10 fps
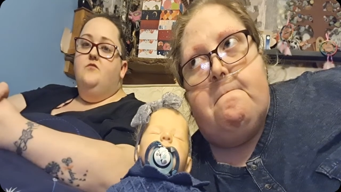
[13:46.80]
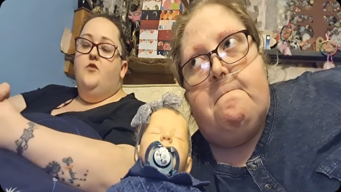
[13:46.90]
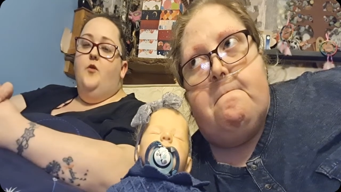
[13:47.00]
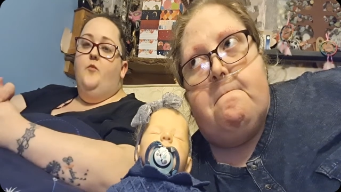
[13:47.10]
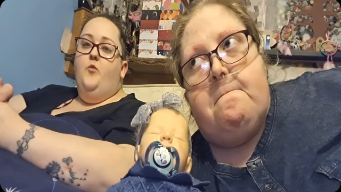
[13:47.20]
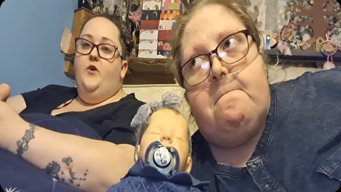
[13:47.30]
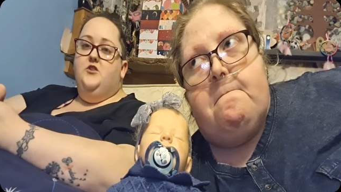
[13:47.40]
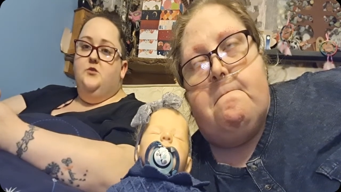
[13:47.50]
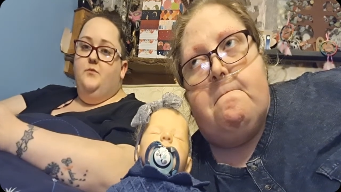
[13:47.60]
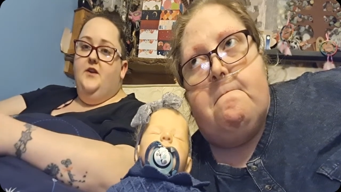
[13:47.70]
Speaker 1: from
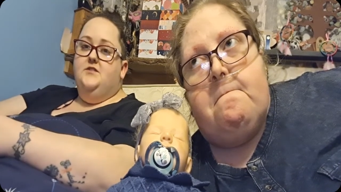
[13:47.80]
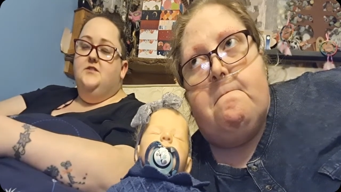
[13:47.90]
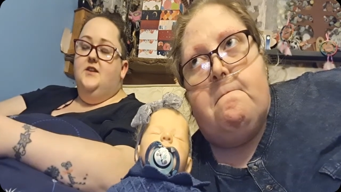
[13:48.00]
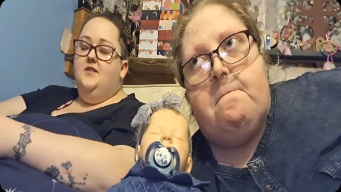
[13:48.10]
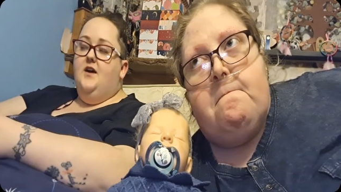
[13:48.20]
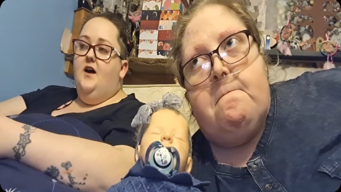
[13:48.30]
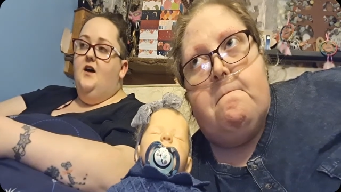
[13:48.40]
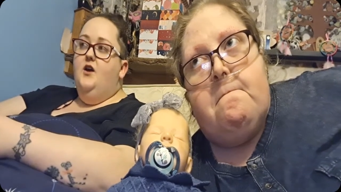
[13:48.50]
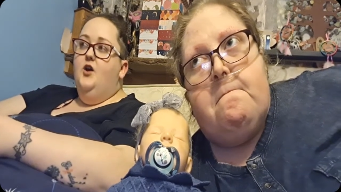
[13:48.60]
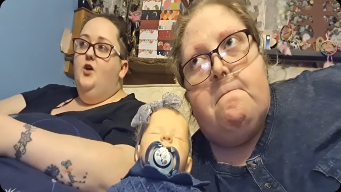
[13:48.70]
Wish and places like
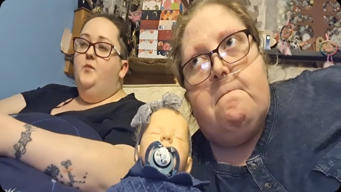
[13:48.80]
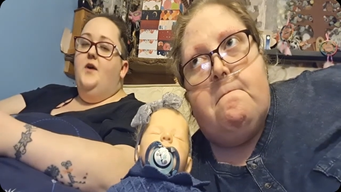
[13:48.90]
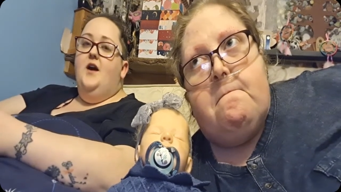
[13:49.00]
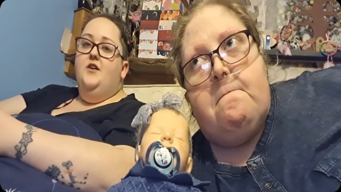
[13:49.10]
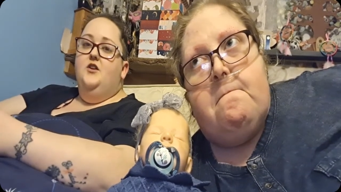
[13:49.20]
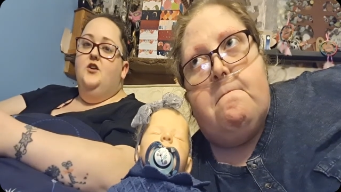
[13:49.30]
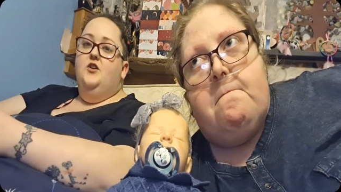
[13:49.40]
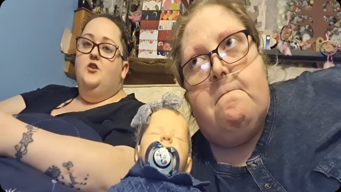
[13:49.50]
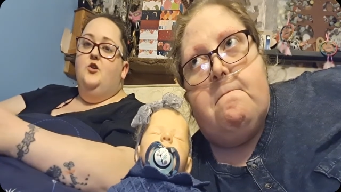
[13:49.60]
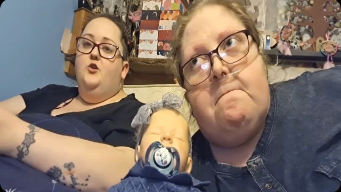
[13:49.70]
that, we had a
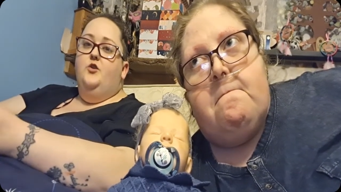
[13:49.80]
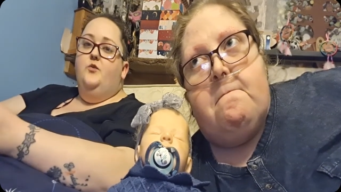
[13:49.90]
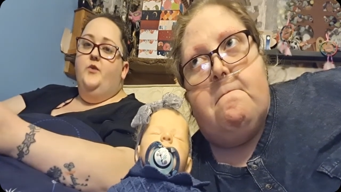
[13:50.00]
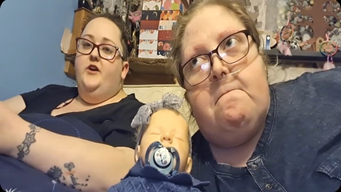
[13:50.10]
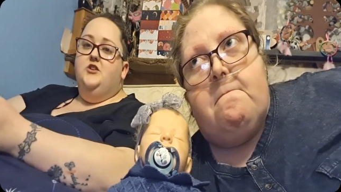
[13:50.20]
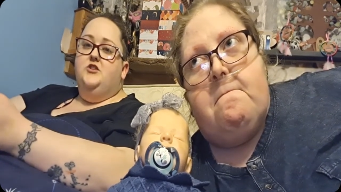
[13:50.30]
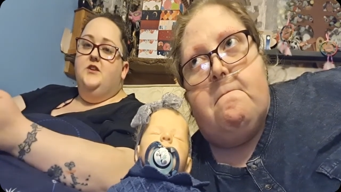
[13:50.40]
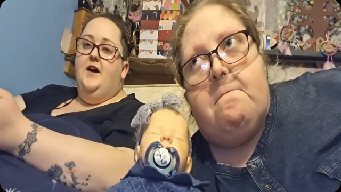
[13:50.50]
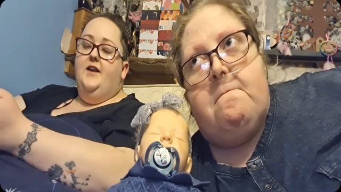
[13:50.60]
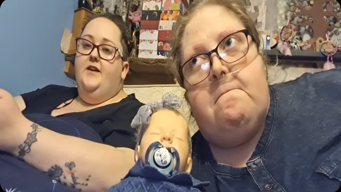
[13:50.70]
look on Wish
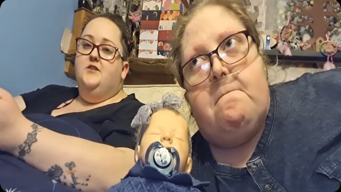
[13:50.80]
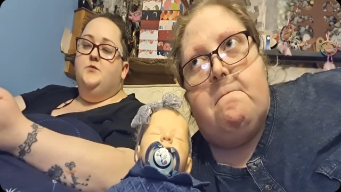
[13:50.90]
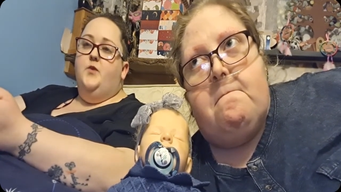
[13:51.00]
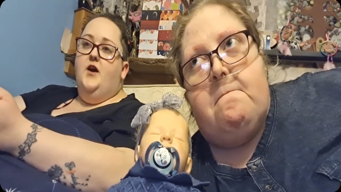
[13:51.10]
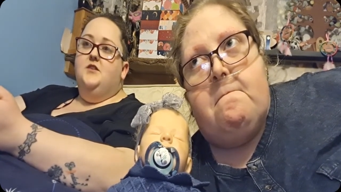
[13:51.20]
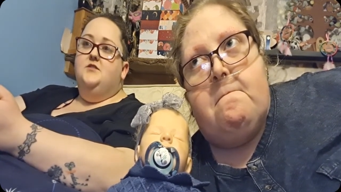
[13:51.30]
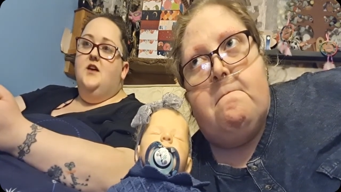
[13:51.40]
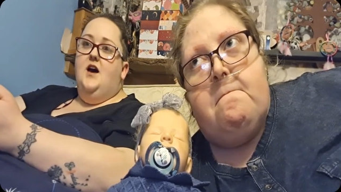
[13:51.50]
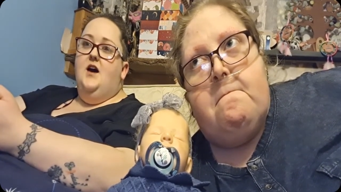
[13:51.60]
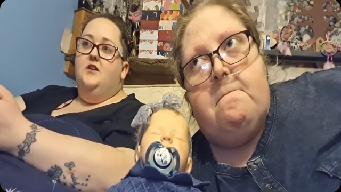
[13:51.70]
and AliExpress
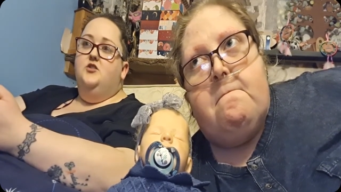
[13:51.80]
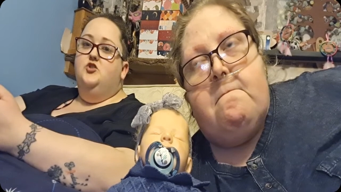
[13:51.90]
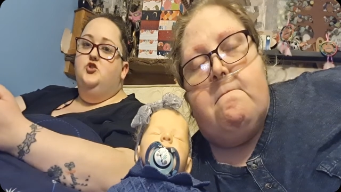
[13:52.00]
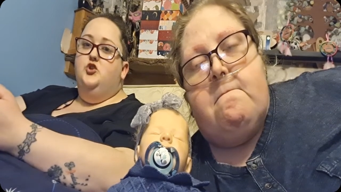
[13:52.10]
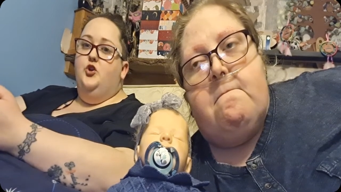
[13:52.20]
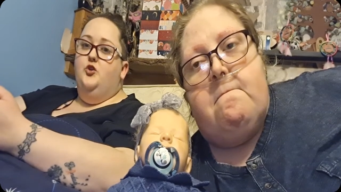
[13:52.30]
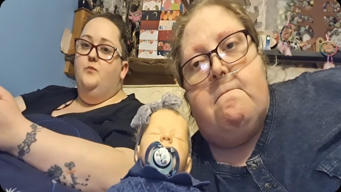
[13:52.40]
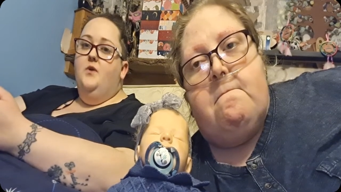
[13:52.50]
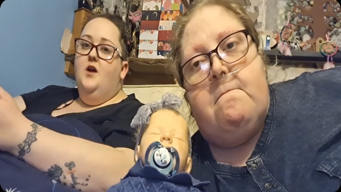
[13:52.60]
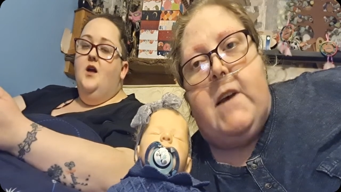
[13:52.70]
and
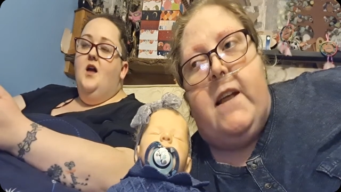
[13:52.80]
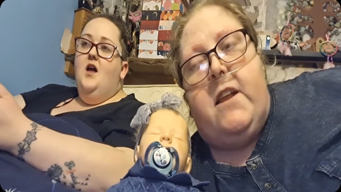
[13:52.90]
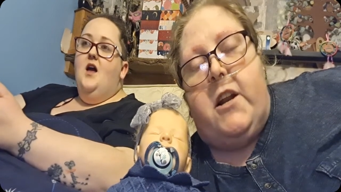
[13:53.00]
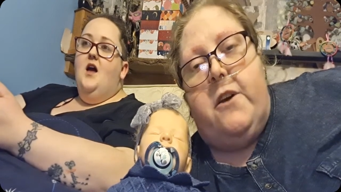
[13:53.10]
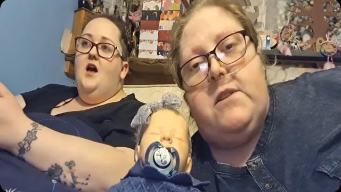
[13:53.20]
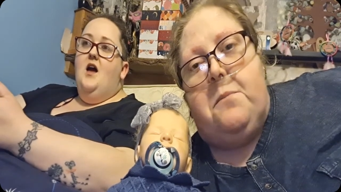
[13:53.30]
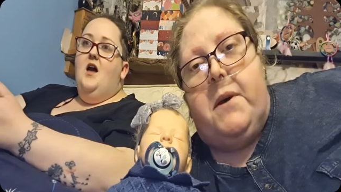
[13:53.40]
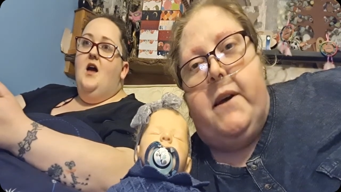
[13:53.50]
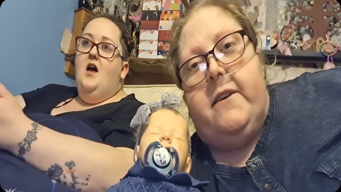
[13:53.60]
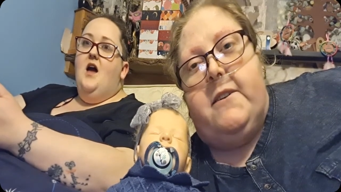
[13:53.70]
Joom.
Speaker 2: And the clothes
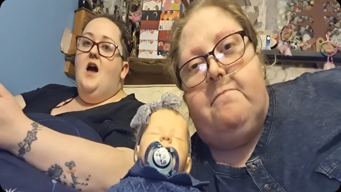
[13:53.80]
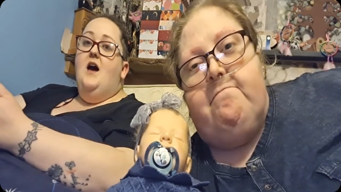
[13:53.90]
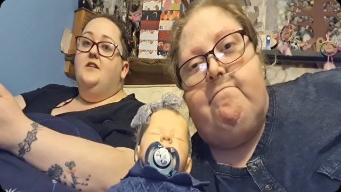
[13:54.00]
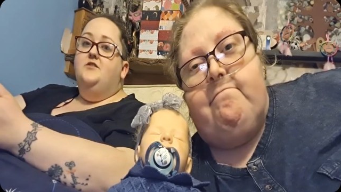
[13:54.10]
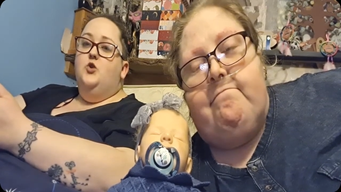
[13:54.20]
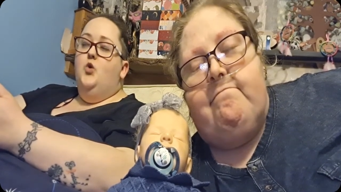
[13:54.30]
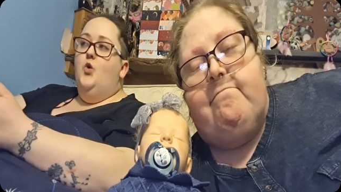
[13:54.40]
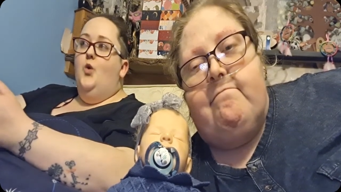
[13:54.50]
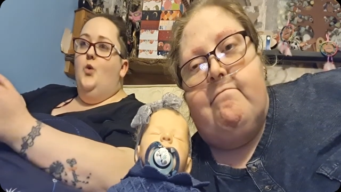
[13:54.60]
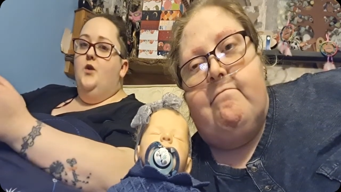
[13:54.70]
appeared.
Speaker 1: And
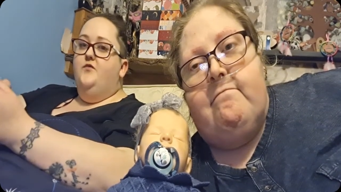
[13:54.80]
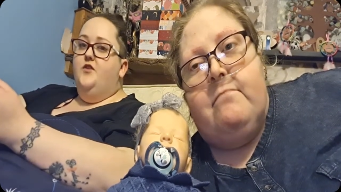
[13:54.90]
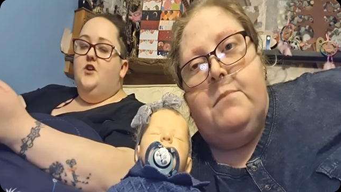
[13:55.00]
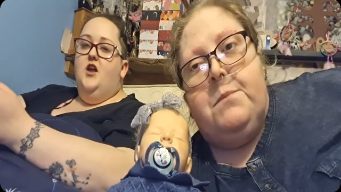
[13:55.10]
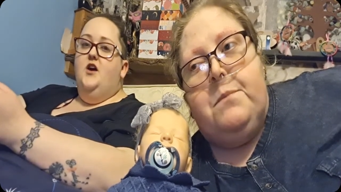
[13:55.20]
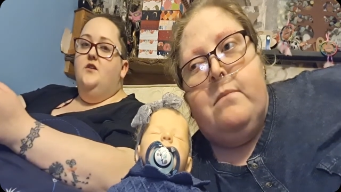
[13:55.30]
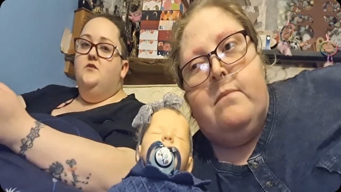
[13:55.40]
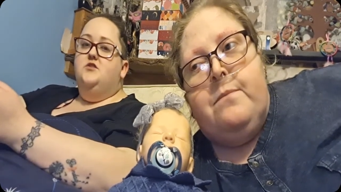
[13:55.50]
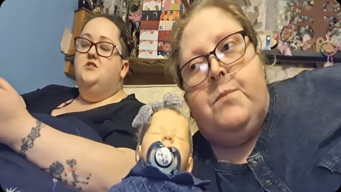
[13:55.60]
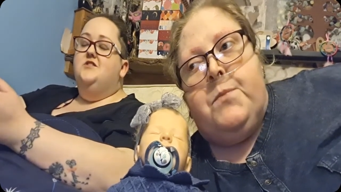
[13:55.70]
all of the
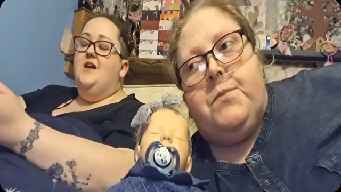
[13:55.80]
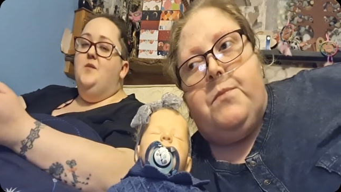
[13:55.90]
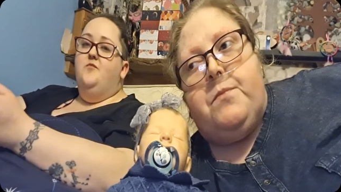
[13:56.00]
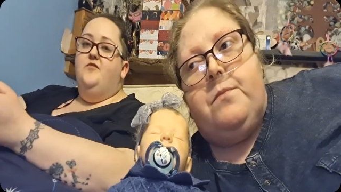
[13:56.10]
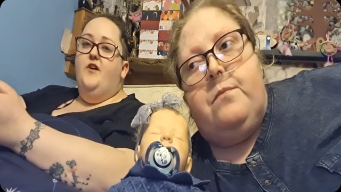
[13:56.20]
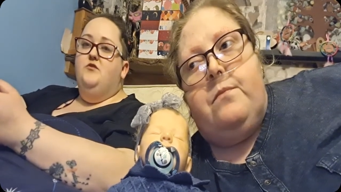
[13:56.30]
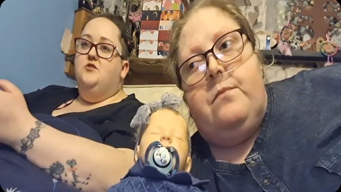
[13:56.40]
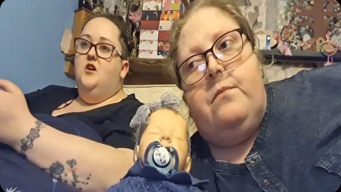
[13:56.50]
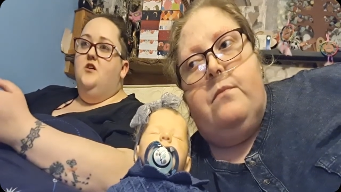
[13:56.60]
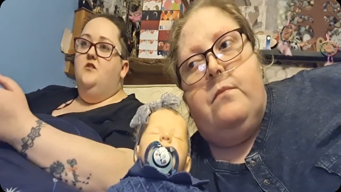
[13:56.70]
clothes, same
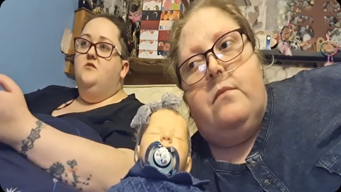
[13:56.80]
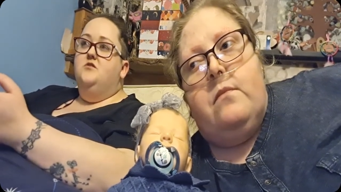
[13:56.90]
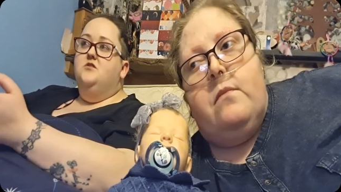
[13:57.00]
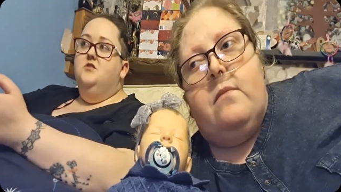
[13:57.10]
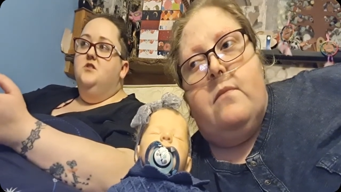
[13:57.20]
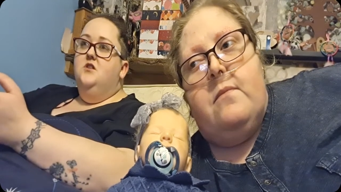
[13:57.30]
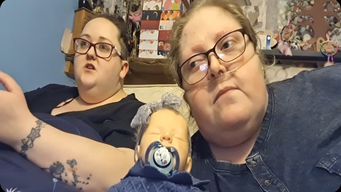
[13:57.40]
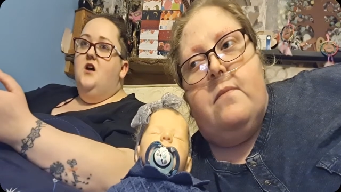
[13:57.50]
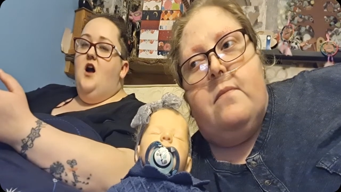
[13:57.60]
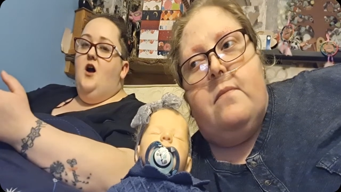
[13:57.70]
photos,
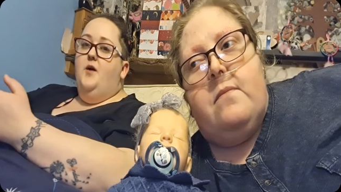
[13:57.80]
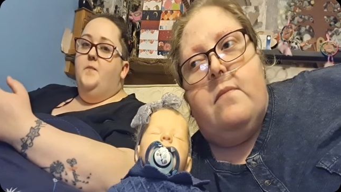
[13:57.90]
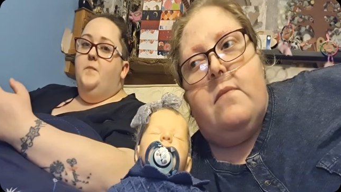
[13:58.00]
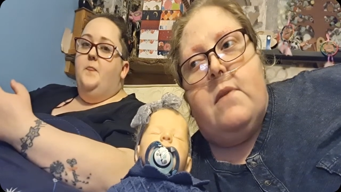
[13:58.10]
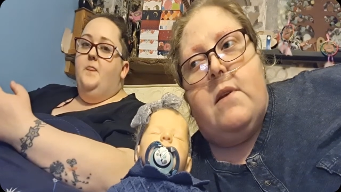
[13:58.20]
um,